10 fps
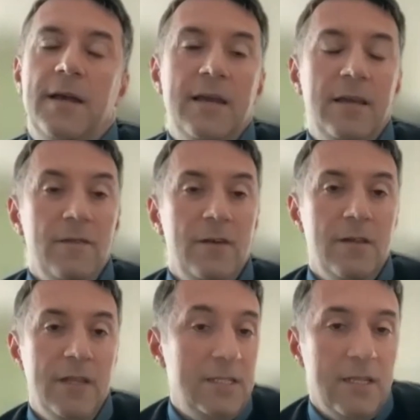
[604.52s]
can give you.
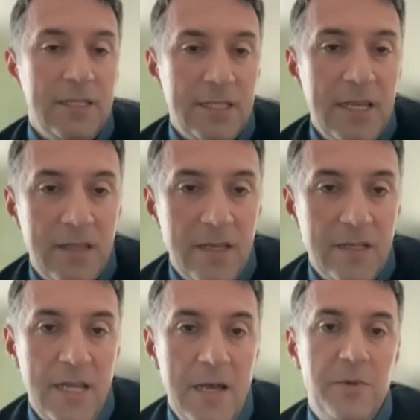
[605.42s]
Let's take the
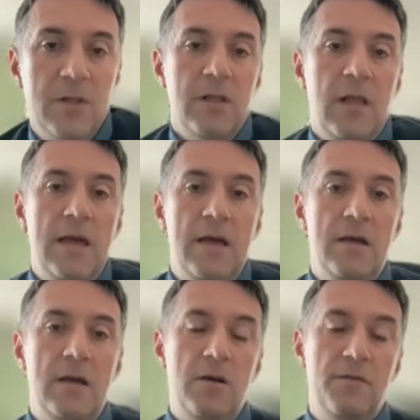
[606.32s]
example
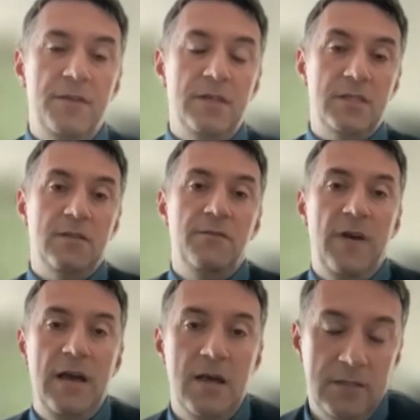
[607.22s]
of this
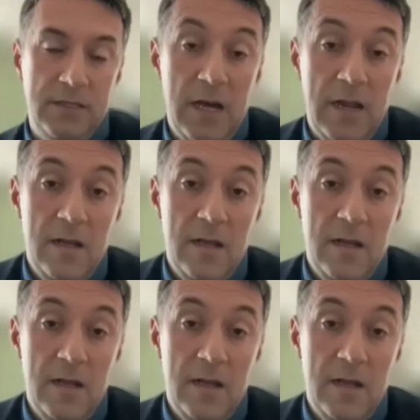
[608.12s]
data